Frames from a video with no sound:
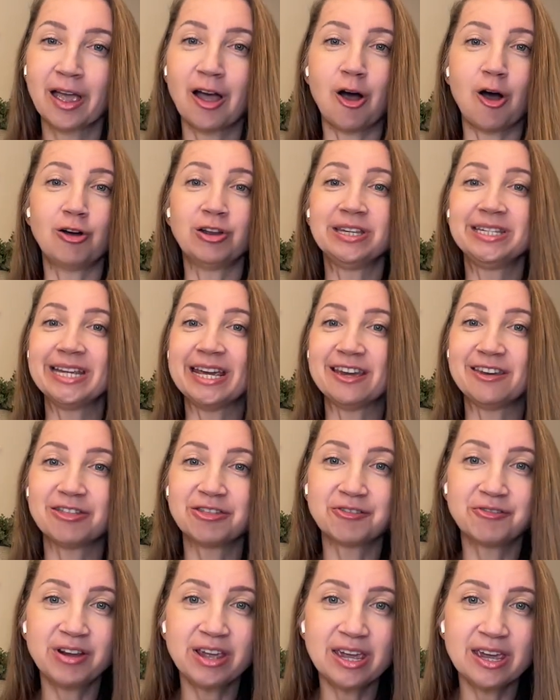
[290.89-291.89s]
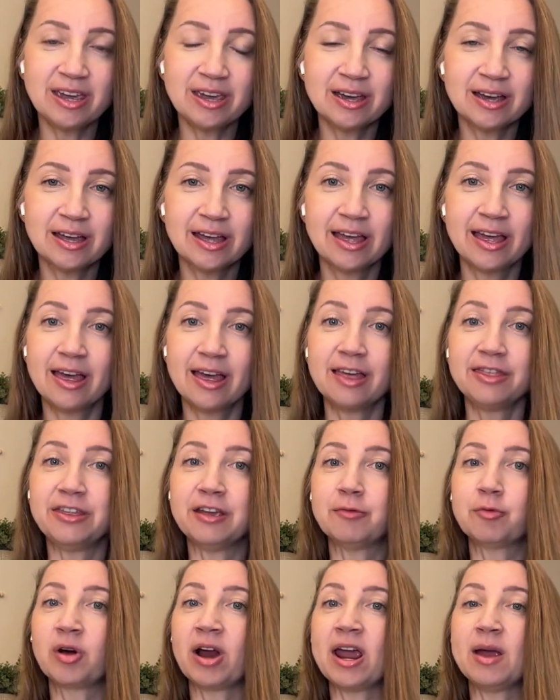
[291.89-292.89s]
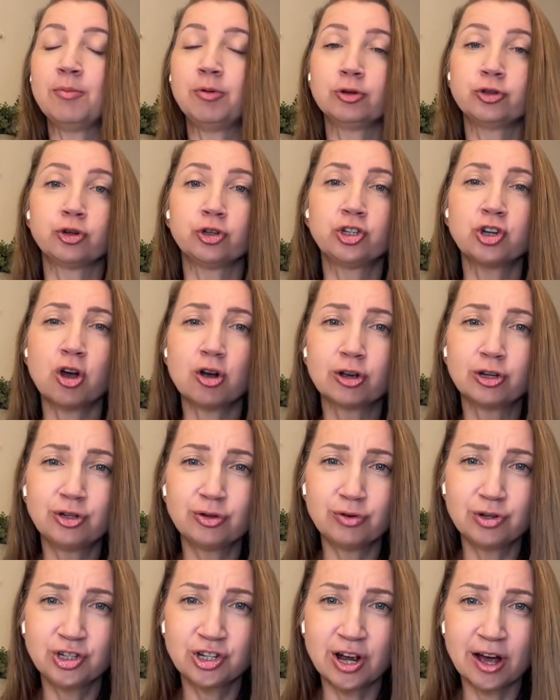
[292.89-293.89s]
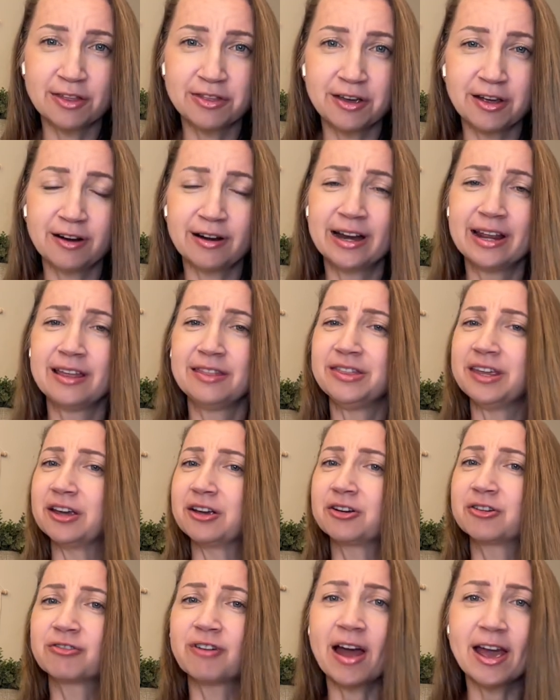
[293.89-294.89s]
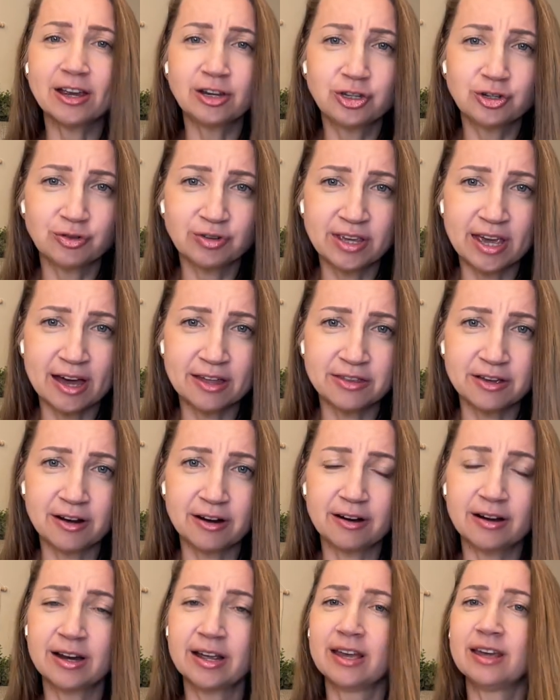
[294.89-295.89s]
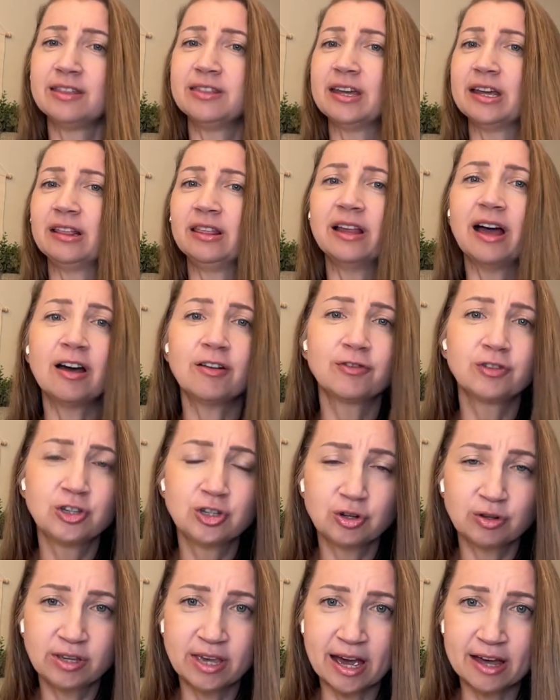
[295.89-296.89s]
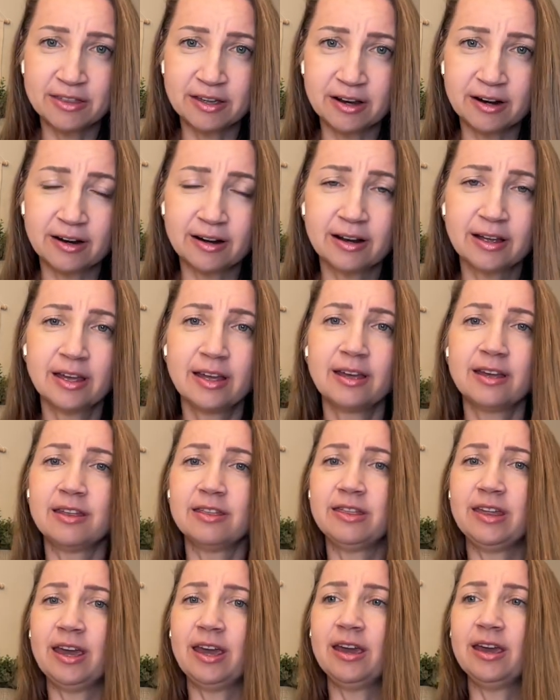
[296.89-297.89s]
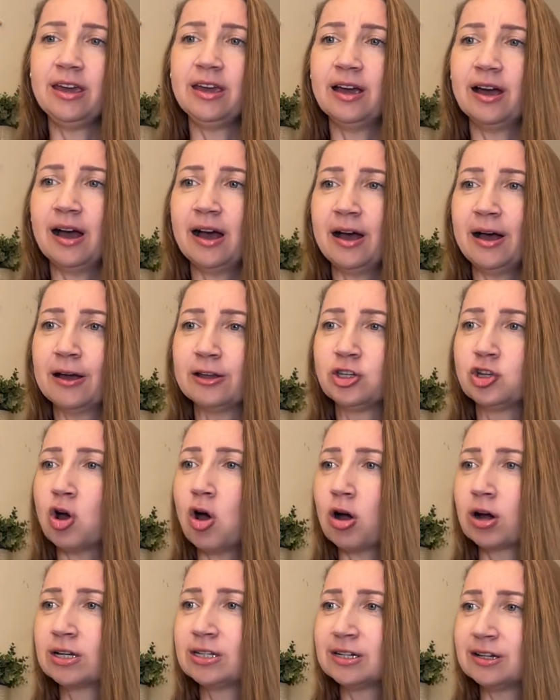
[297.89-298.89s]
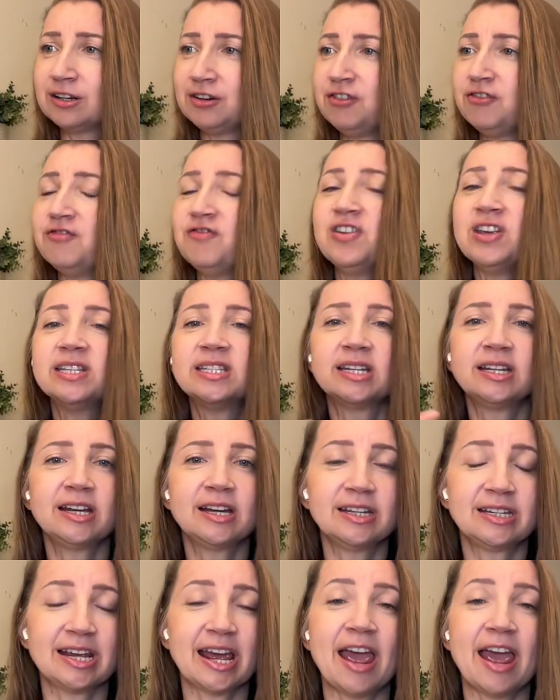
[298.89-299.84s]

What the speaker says: On day 3, they were able to talk to each other, they cried together, they laughed together, They talked, revisited